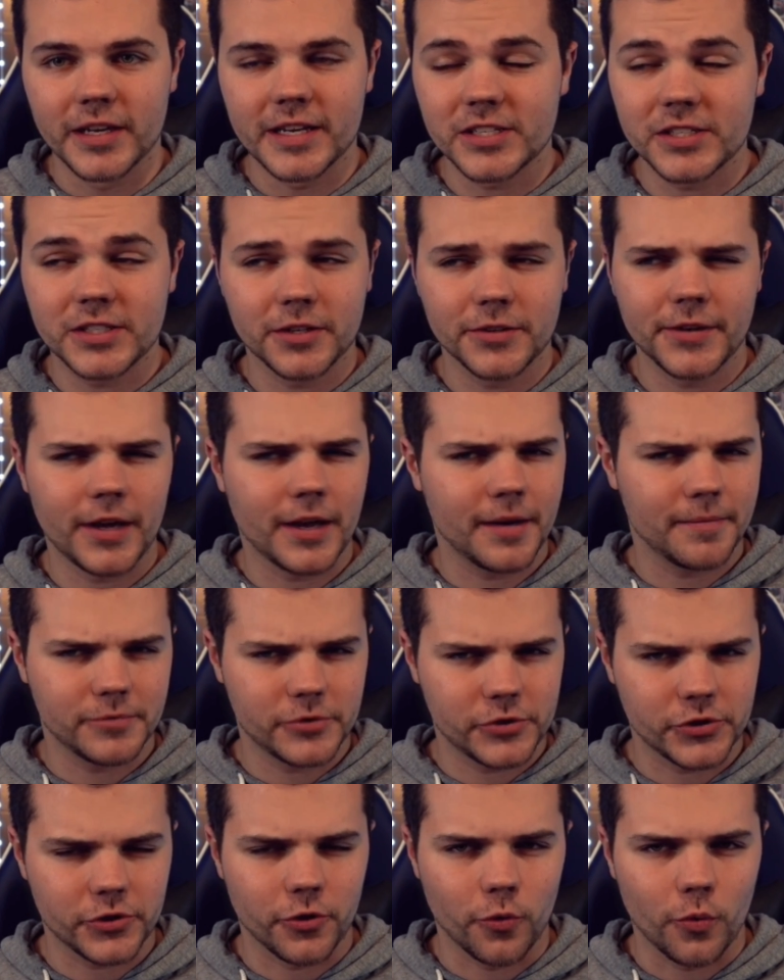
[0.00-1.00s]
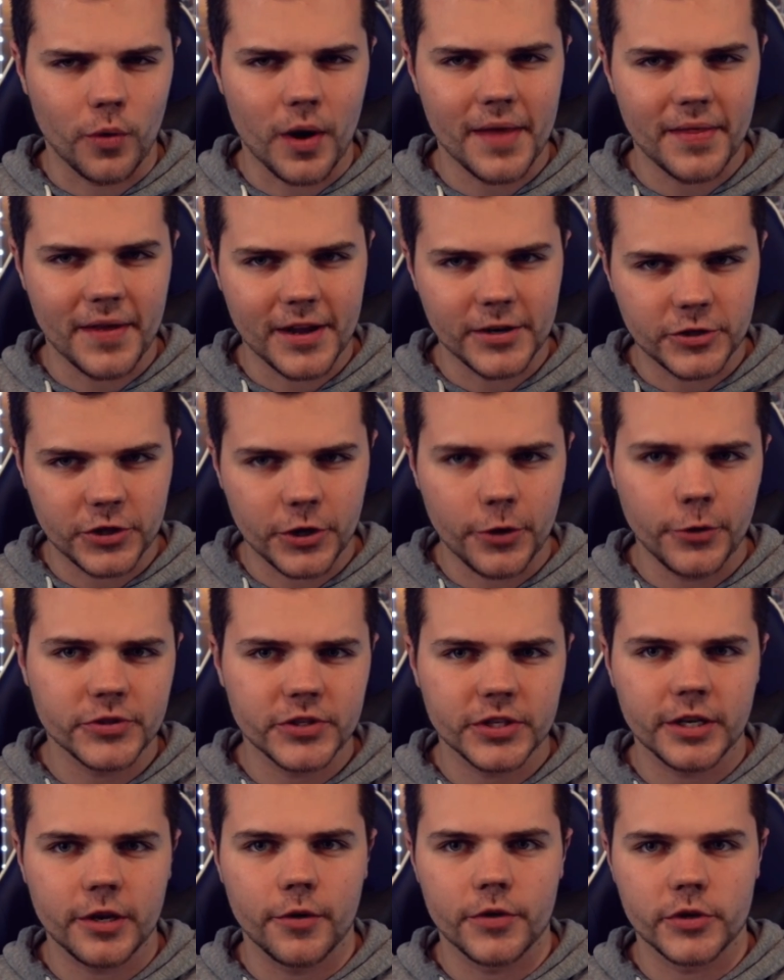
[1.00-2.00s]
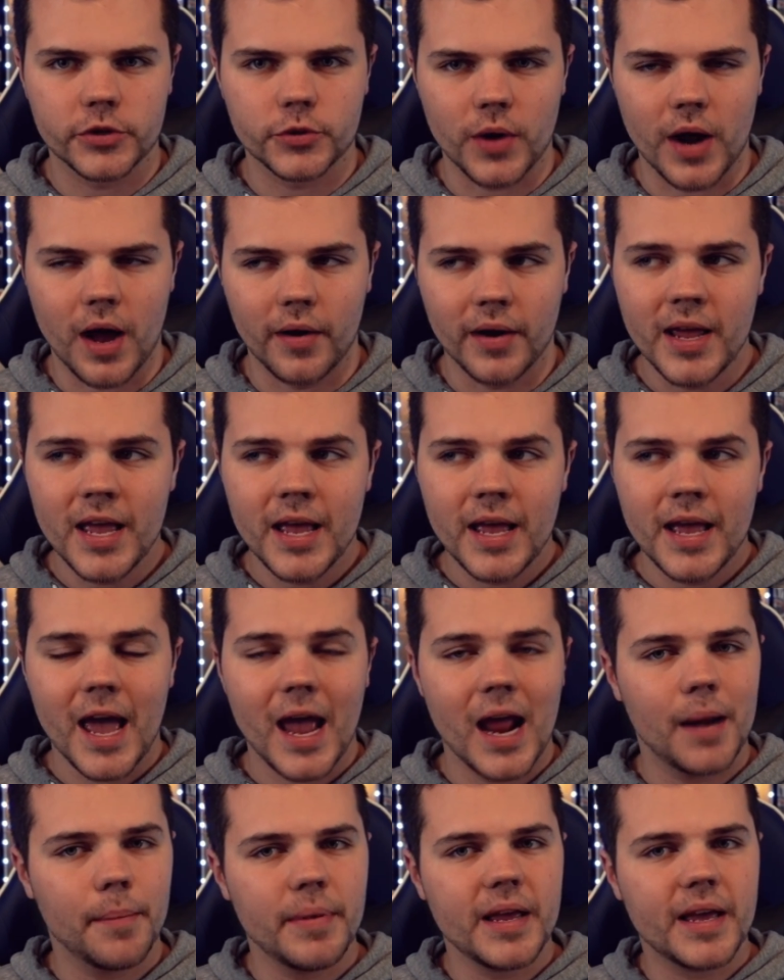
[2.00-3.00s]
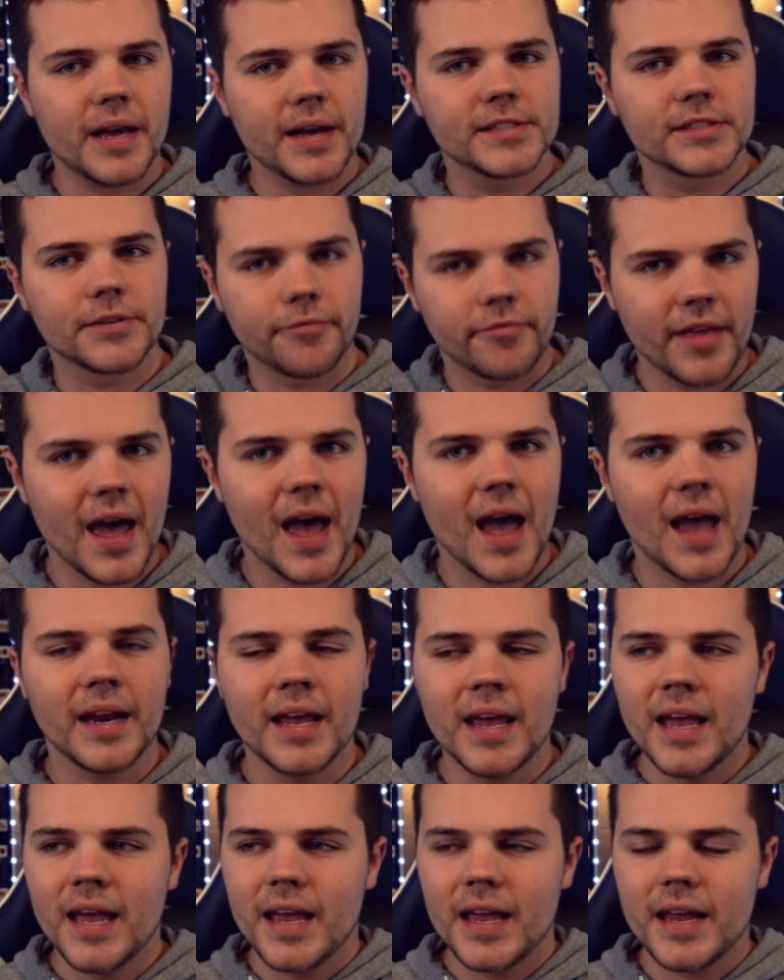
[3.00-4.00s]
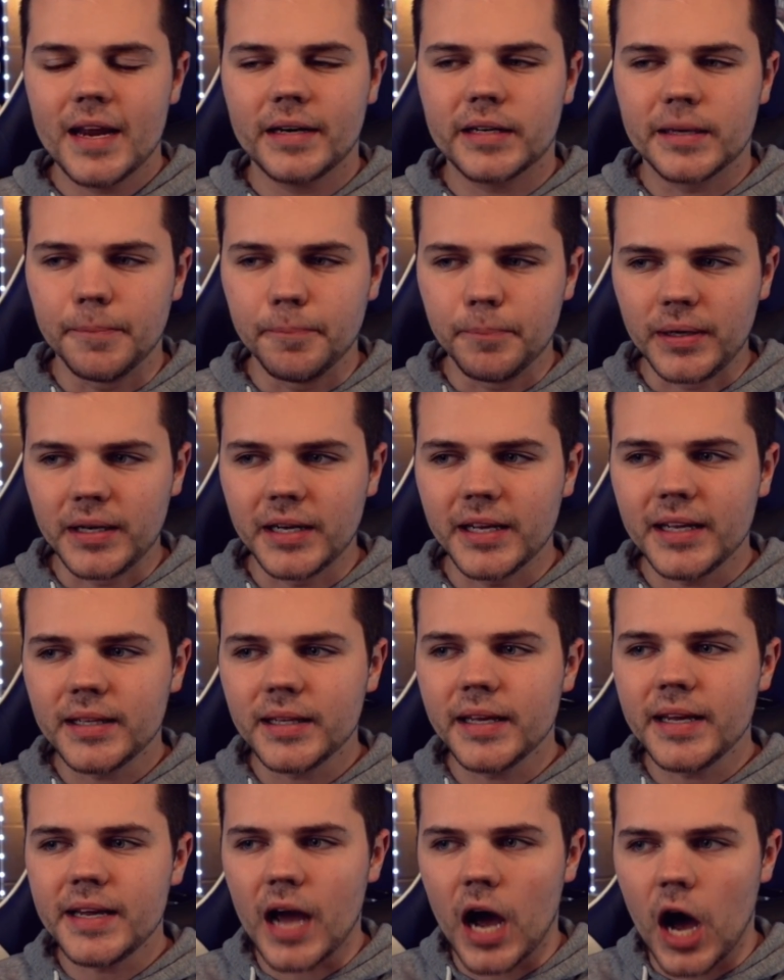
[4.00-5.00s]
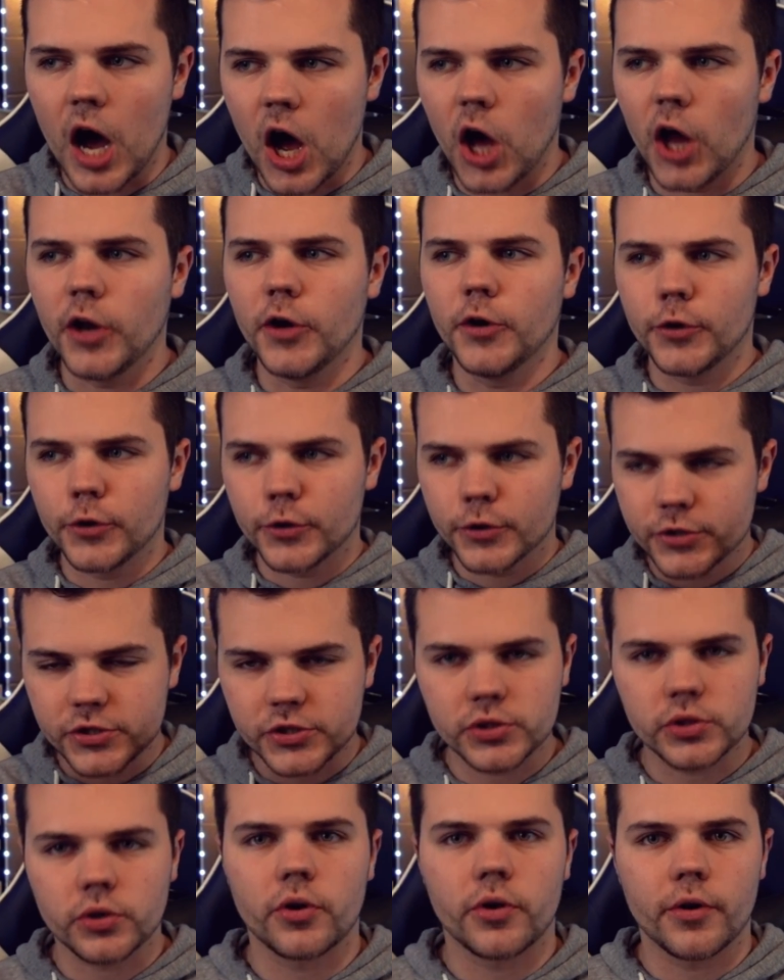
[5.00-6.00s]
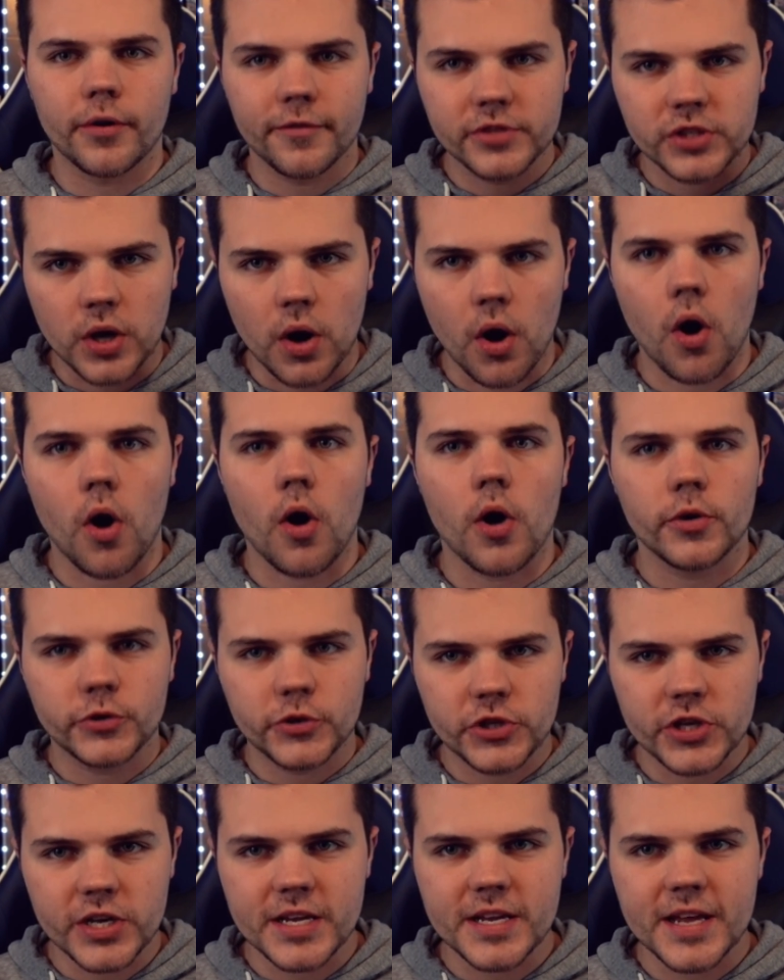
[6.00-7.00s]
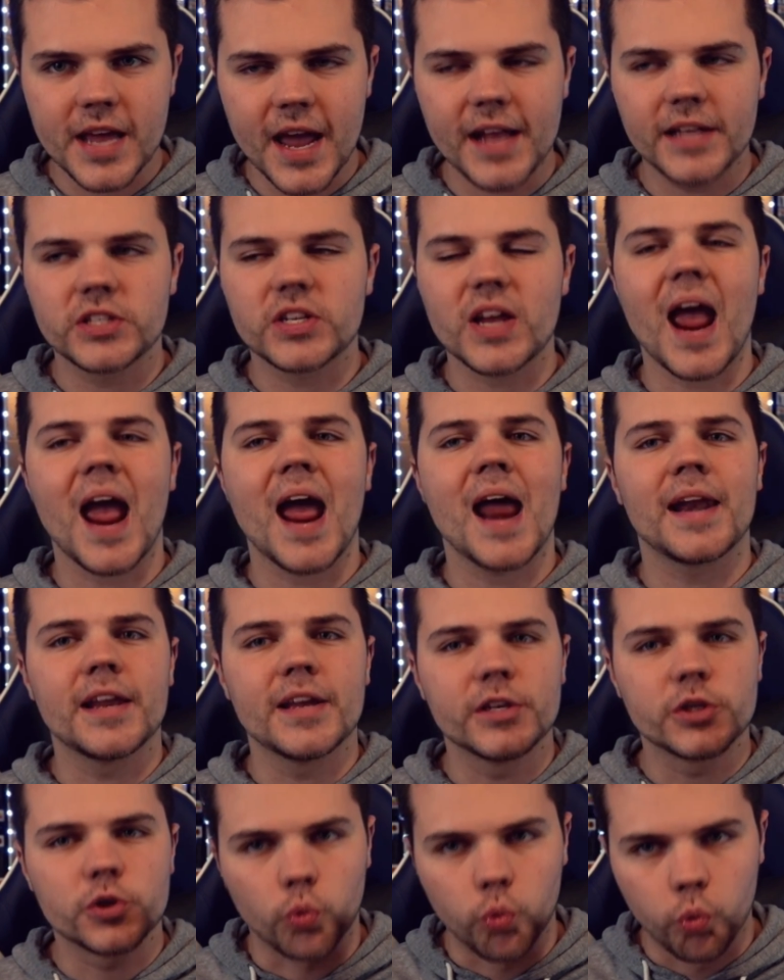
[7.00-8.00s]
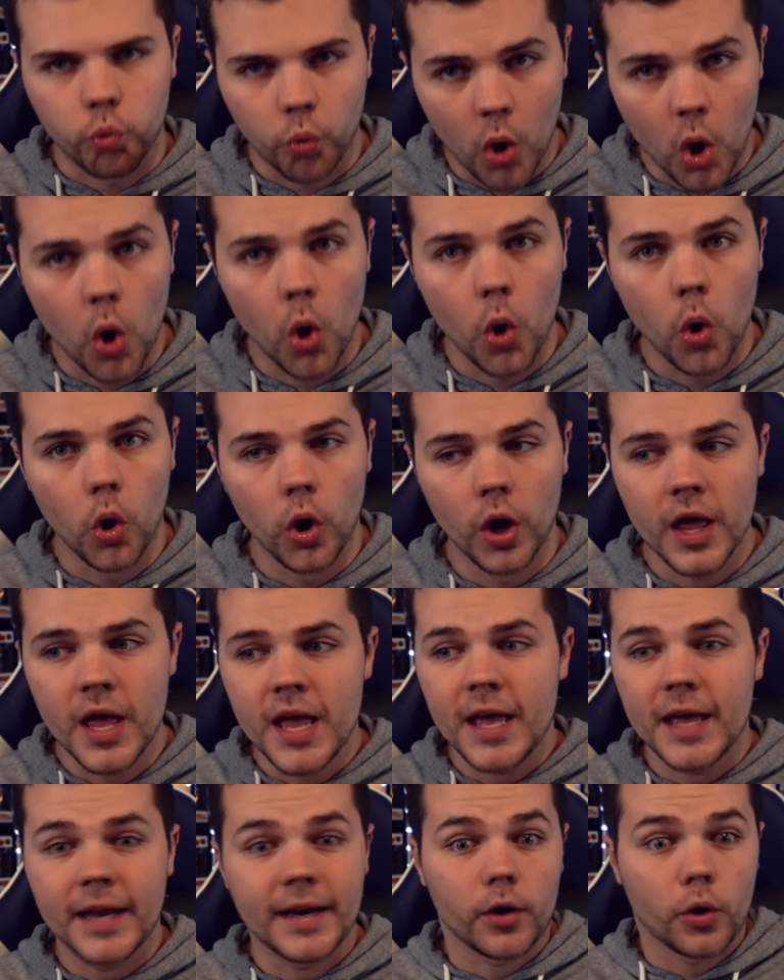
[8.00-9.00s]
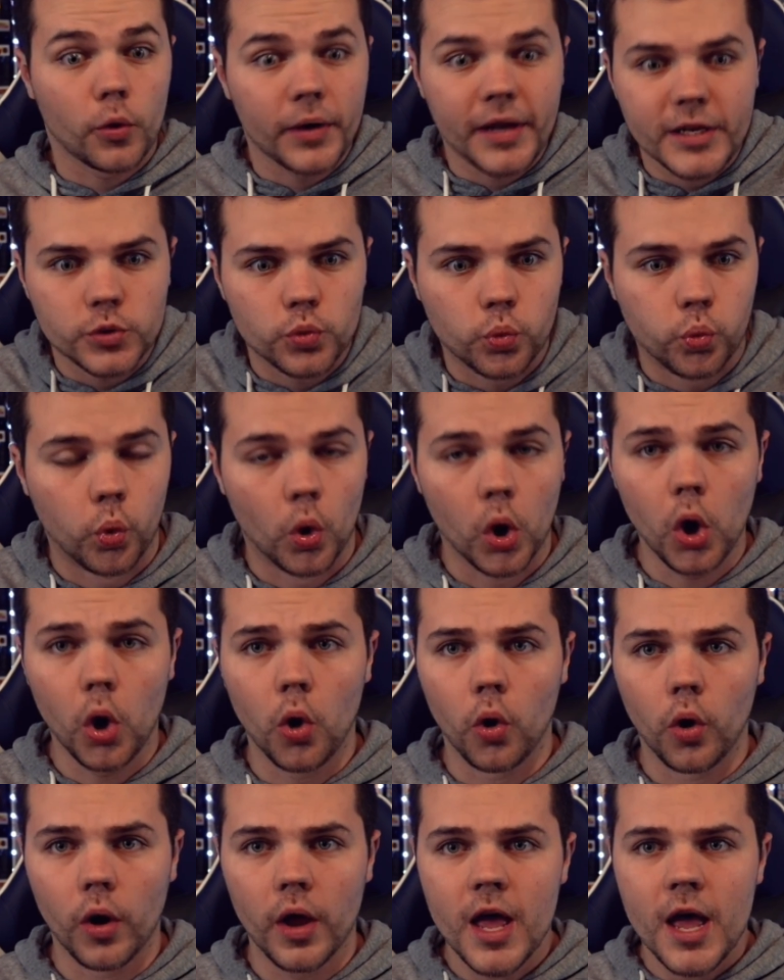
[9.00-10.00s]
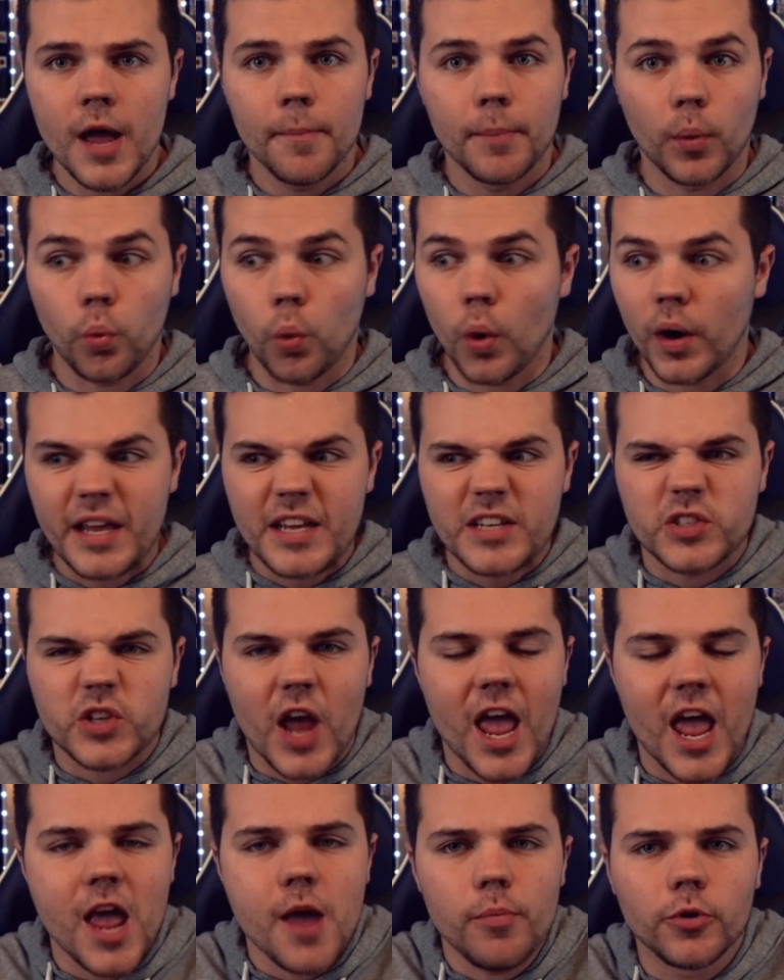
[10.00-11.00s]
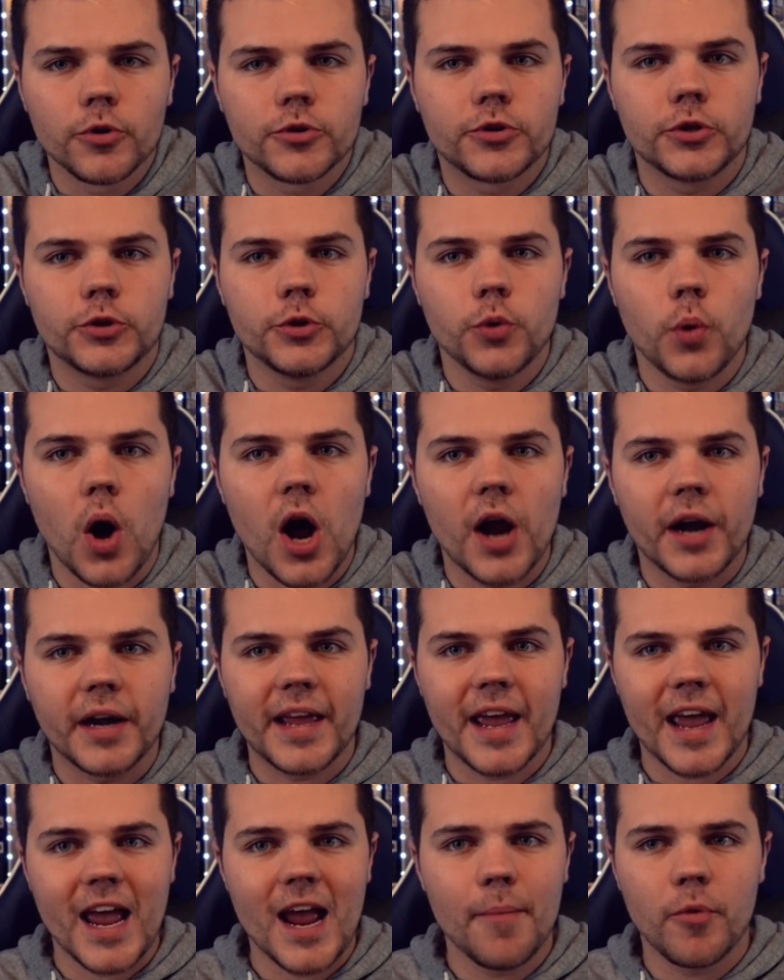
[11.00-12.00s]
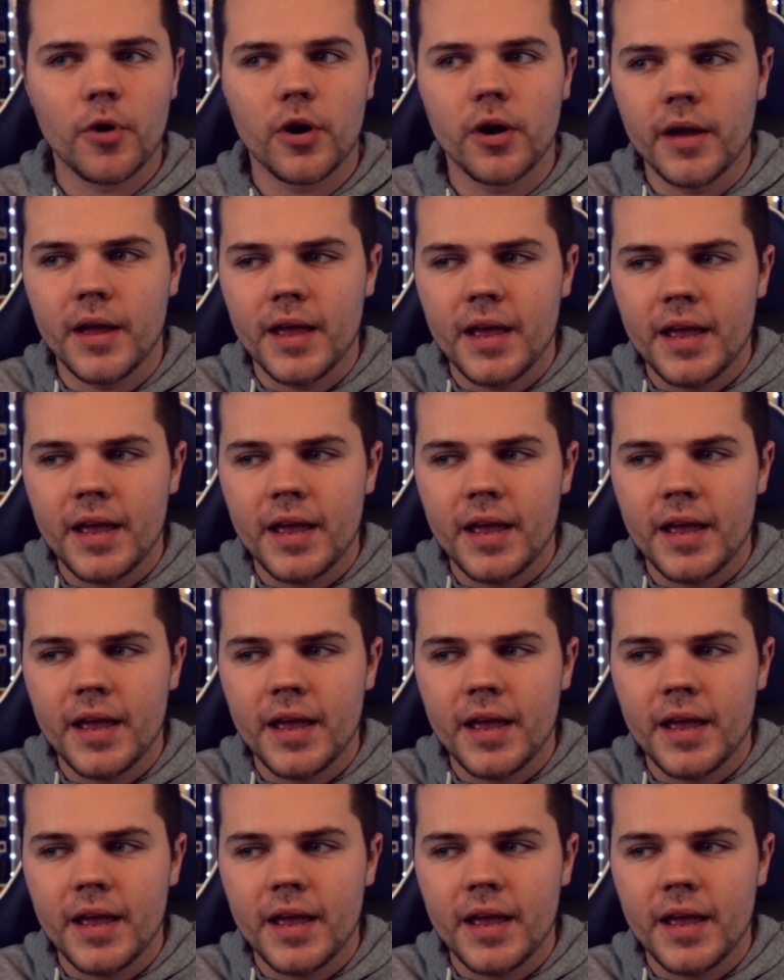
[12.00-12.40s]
Still not sure why they chose to go this route, and because of that, it completely underserves Archie Yates and his role, not only his role, but what he's able to do on camera